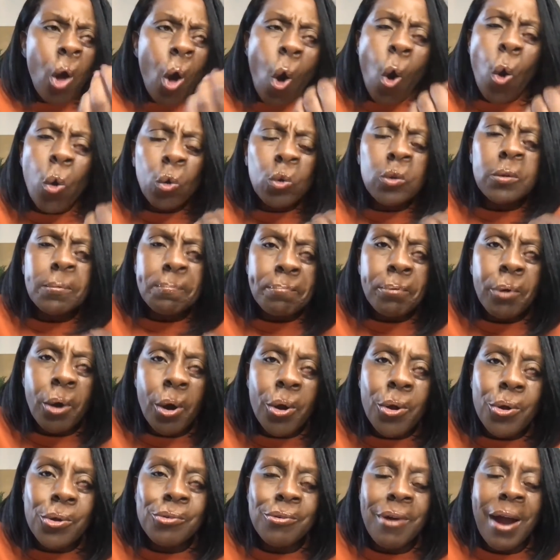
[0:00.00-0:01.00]
old
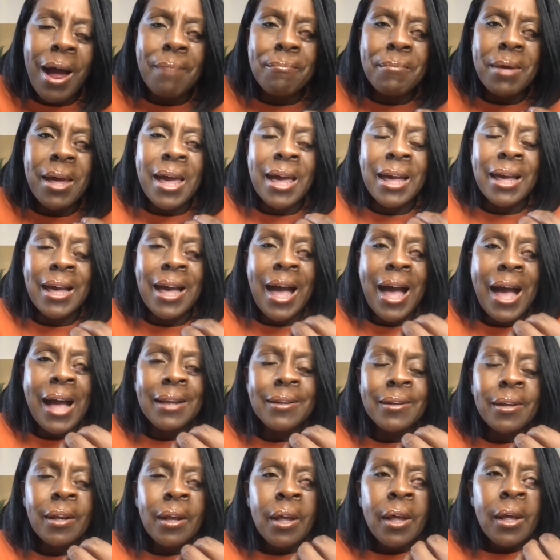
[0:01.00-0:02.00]
programming
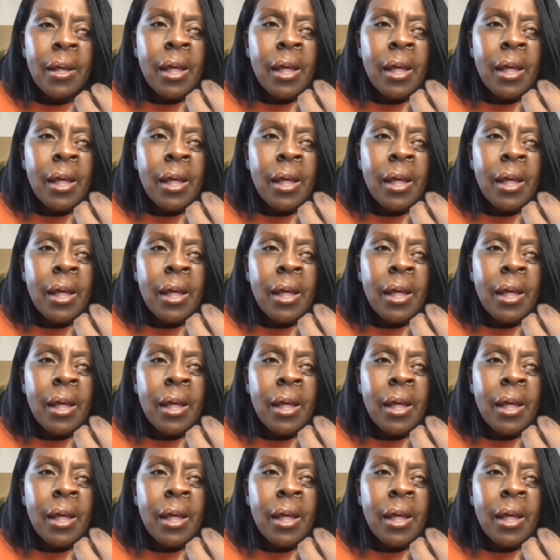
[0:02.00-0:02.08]
and